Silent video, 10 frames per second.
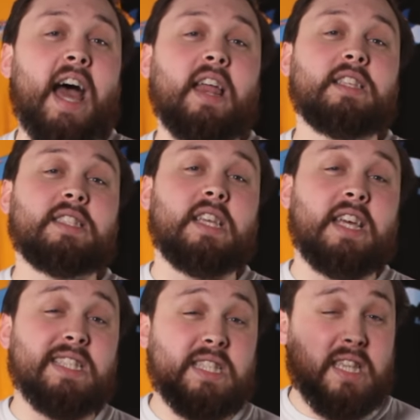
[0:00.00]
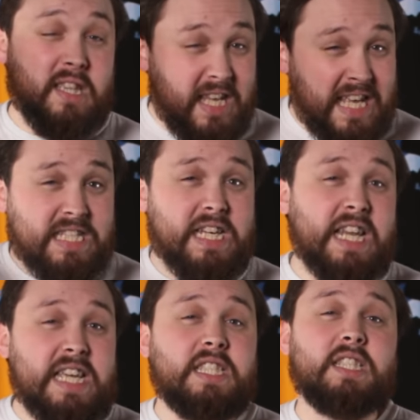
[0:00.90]
and it's
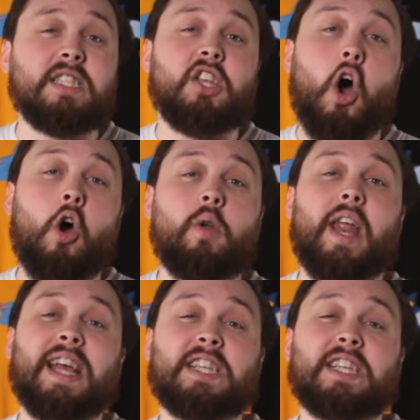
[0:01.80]
Indonesia's own